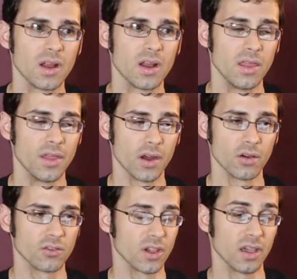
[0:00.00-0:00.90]

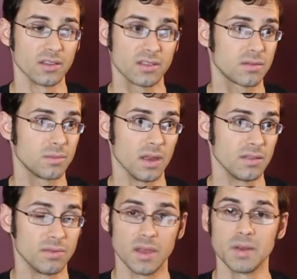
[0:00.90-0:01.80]

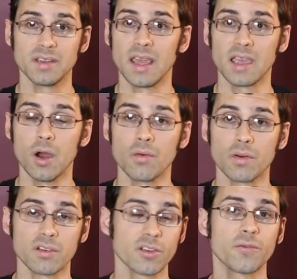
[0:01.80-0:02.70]
they've been taken
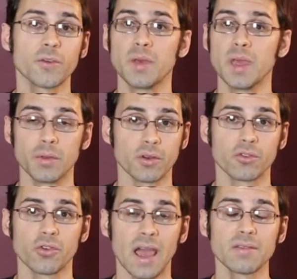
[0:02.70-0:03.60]
over. So few people are
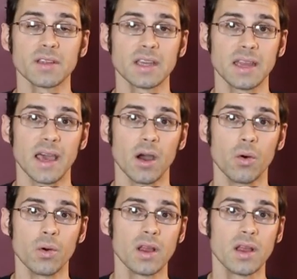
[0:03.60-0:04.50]
traveling
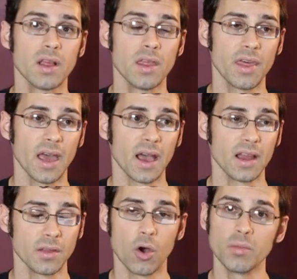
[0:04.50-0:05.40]
now
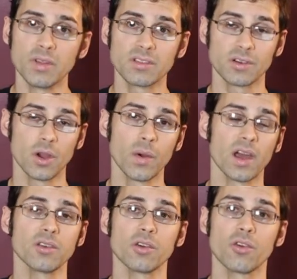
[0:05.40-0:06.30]
that the homeless are going
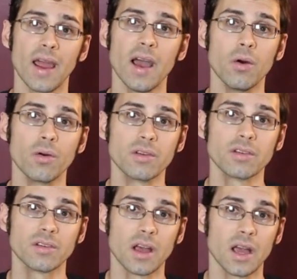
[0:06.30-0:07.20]
underground,
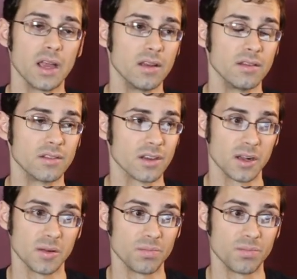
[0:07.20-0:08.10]
and
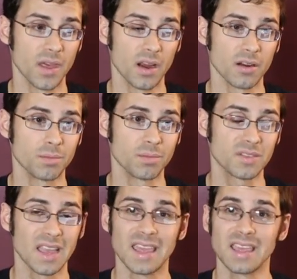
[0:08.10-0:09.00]
they're
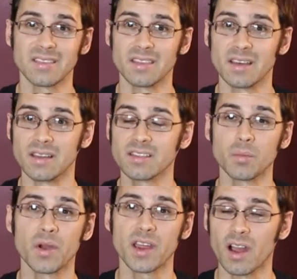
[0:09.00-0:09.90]
staying in the
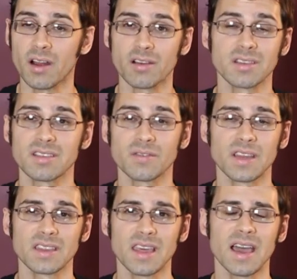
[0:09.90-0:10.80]
subway cars and stuff
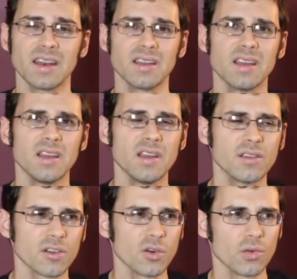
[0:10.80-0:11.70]
like that.
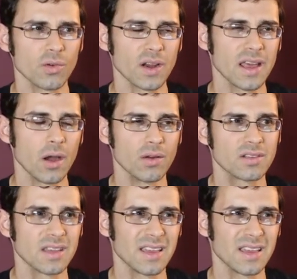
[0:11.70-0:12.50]
So right now it's